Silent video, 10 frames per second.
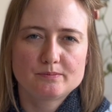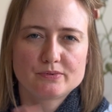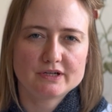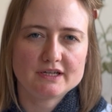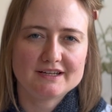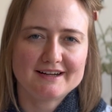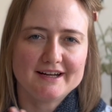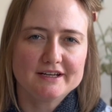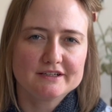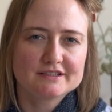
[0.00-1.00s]
pretty
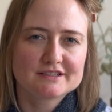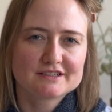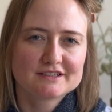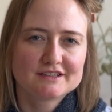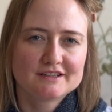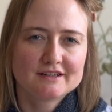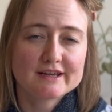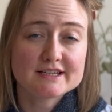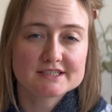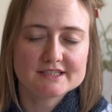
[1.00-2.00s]
eyelet
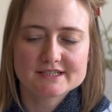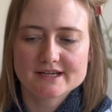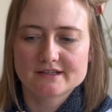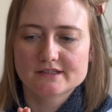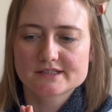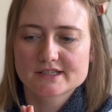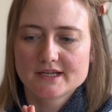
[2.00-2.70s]
lace details,